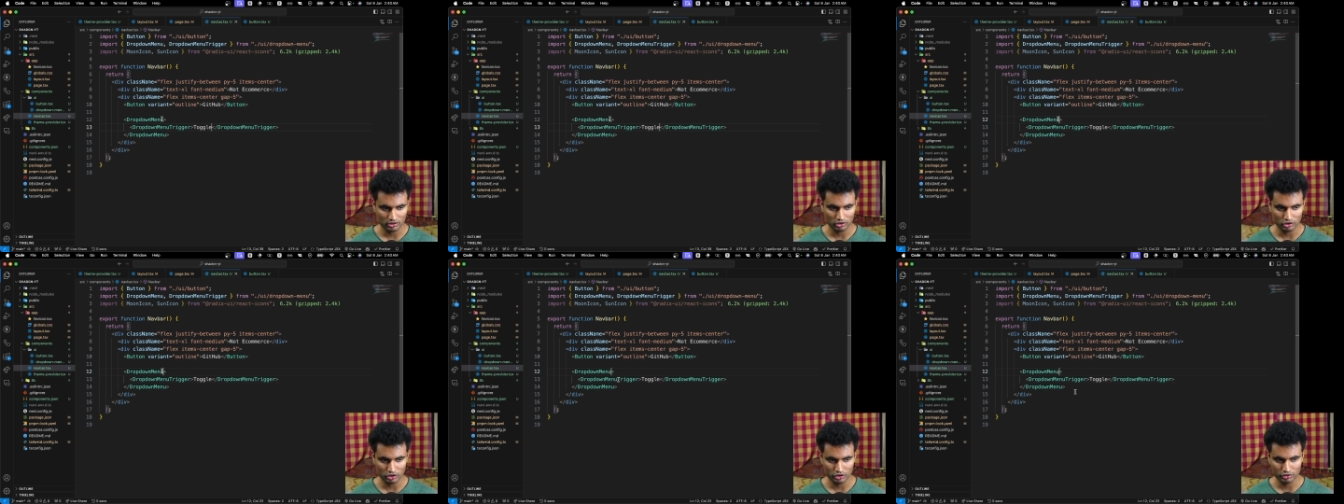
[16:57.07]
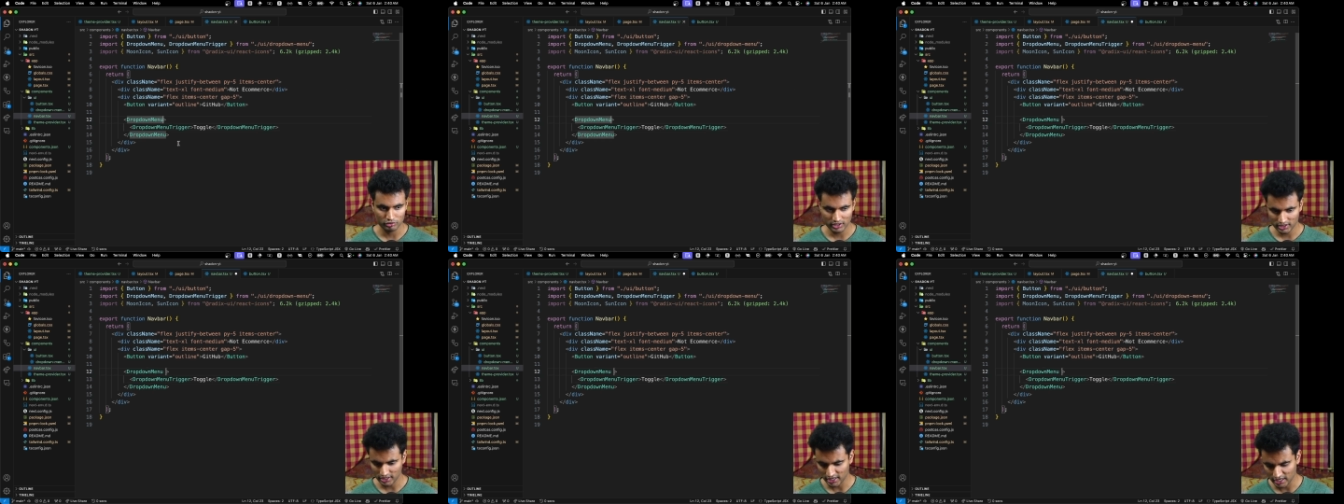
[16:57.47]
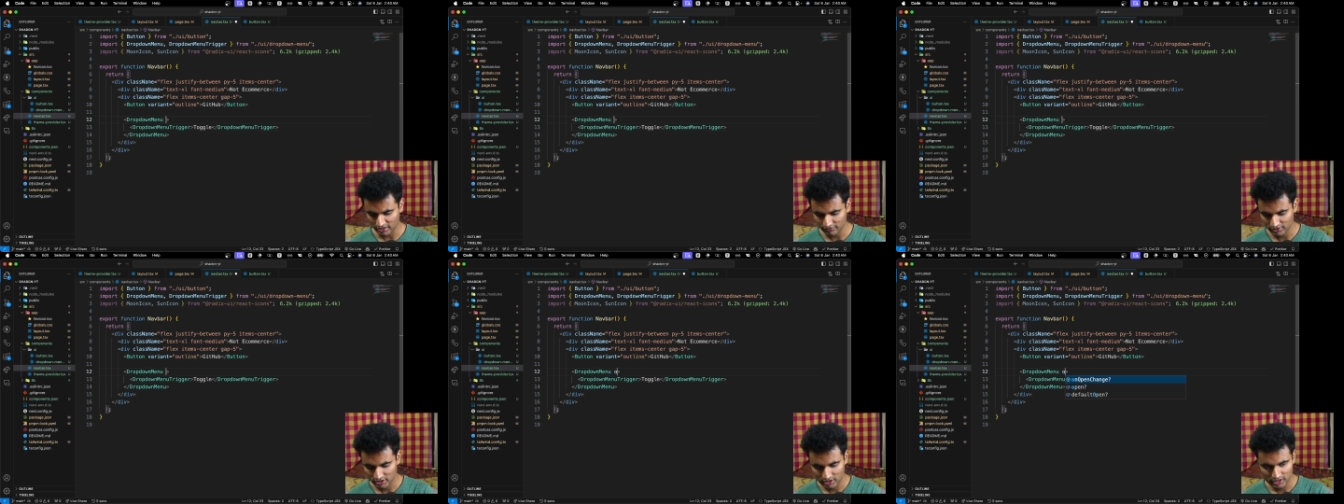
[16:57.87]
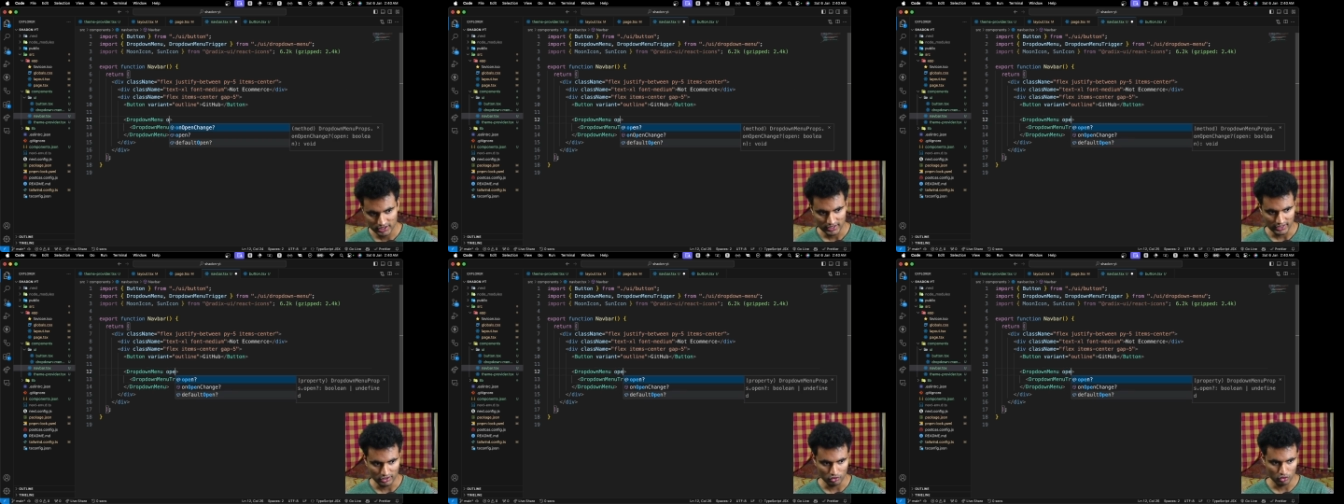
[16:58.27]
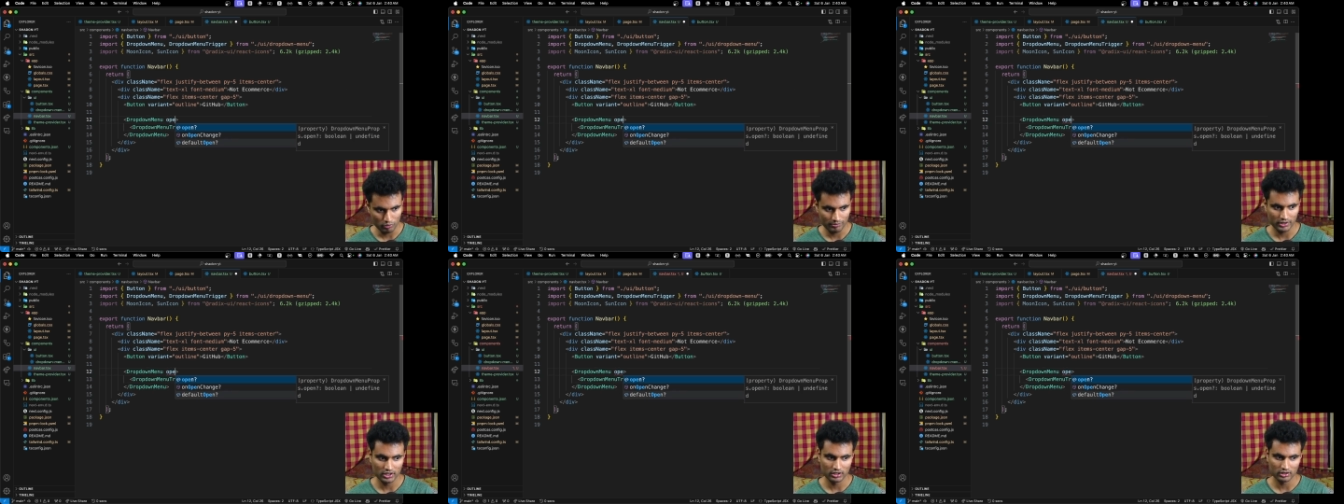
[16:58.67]
or you can have an
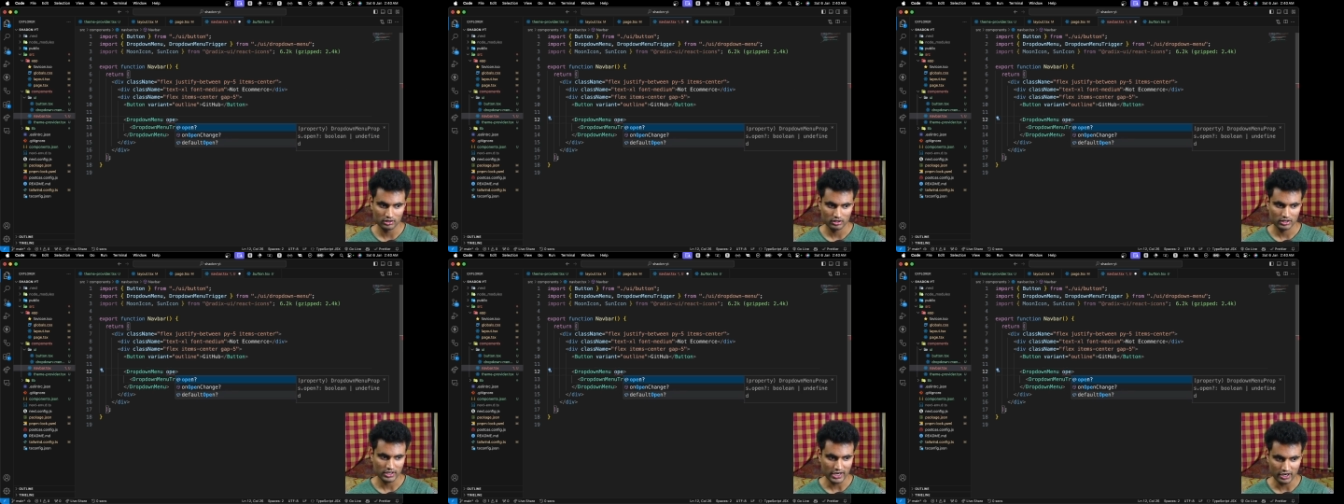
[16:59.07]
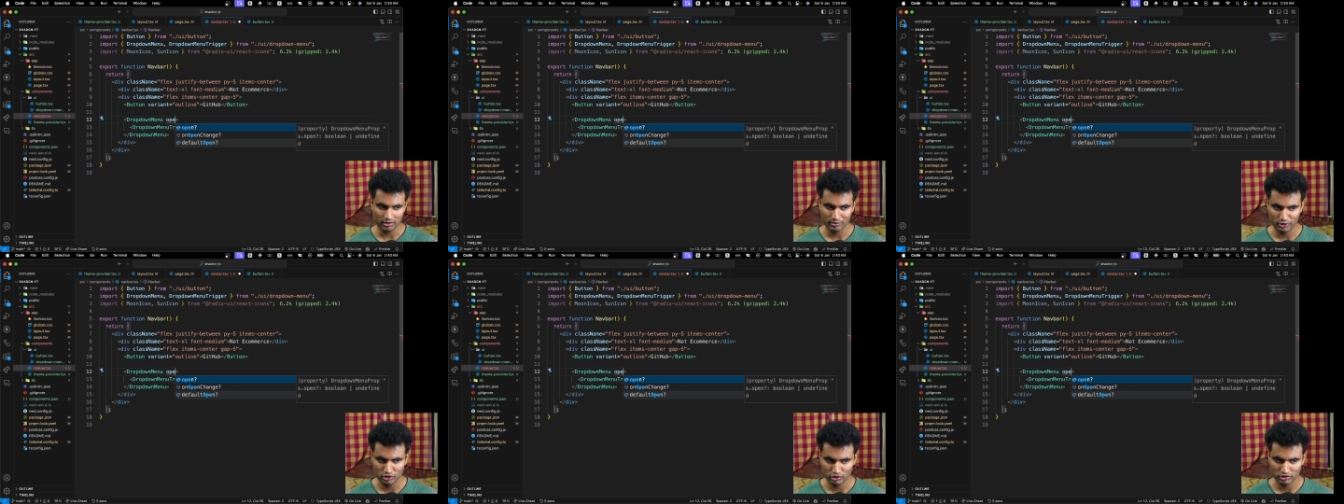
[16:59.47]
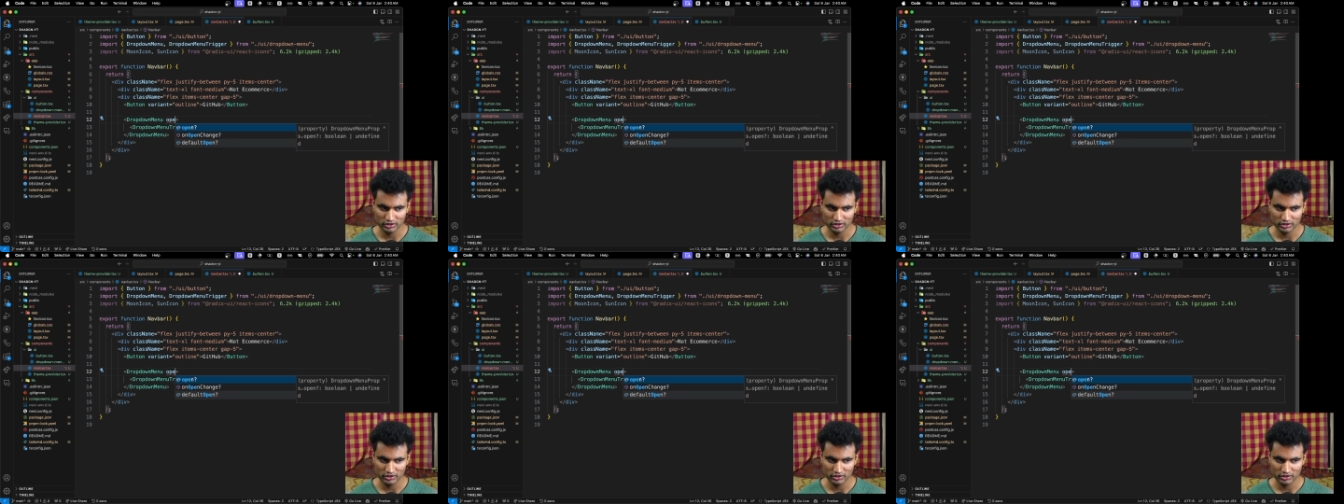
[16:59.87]
open attribute on